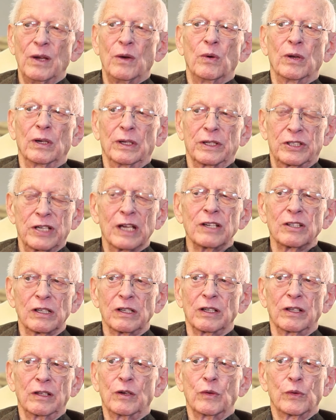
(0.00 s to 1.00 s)
Well,
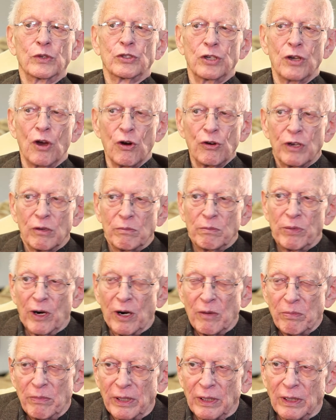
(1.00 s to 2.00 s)
essentially there was no
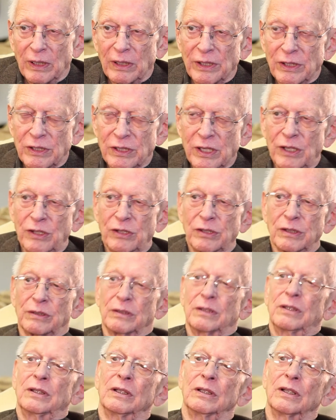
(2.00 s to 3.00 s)

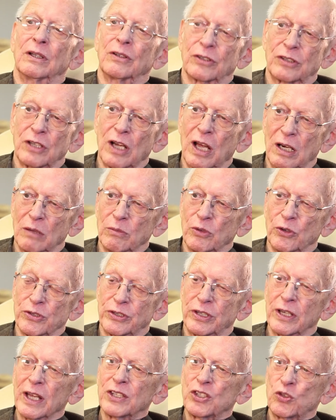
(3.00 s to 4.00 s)
compartmentalization at Los Alamos.
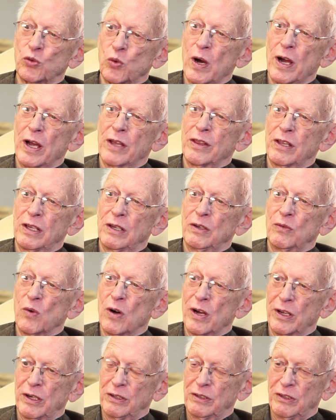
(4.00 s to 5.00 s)
That's why they
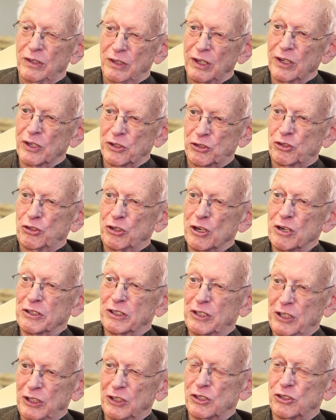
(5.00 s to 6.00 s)
wanted us young
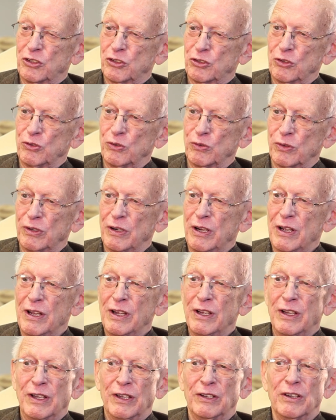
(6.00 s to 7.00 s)
kids who were
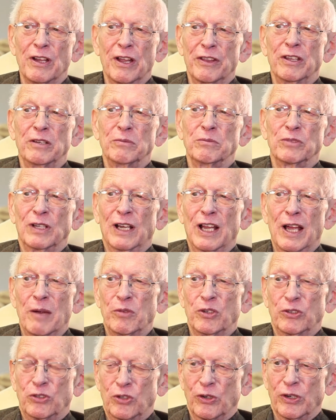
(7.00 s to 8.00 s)
nothing but
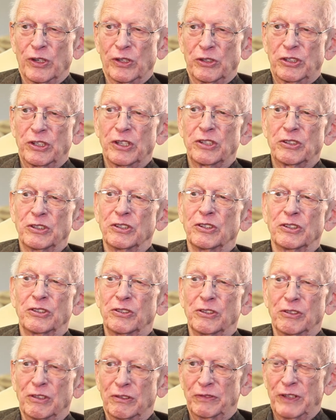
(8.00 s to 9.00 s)
laboratory assistants
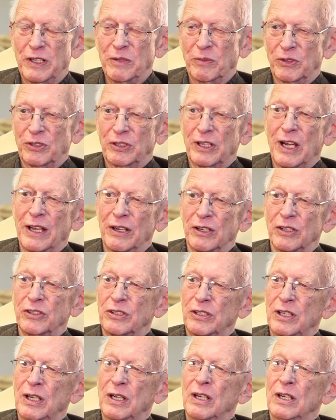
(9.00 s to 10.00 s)
to the famous
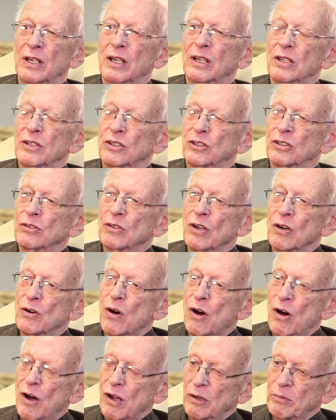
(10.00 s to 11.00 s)
scientists to know
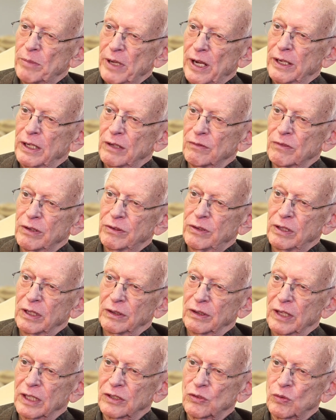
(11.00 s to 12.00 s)
all about
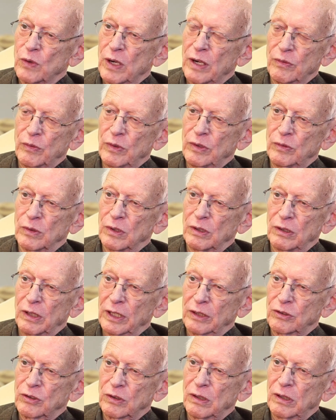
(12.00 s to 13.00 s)
everything. That's why we were
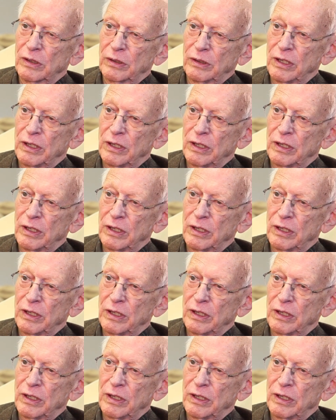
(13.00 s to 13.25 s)
electrical,